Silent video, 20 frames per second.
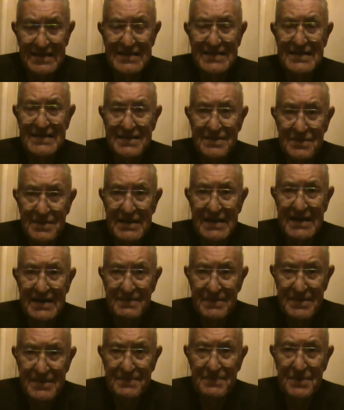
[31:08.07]
is what
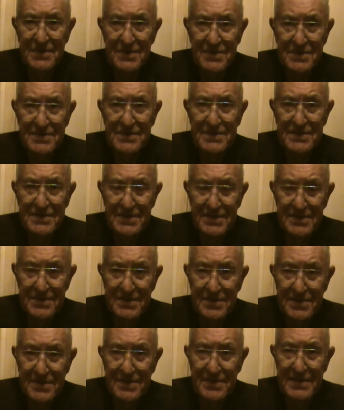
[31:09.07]
I'm supposed to
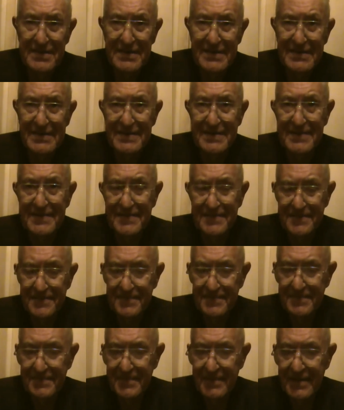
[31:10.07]
do, and
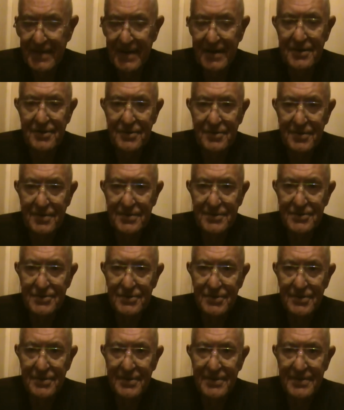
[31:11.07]
I do
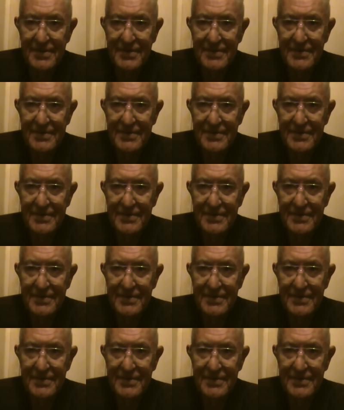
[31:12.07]
enjoy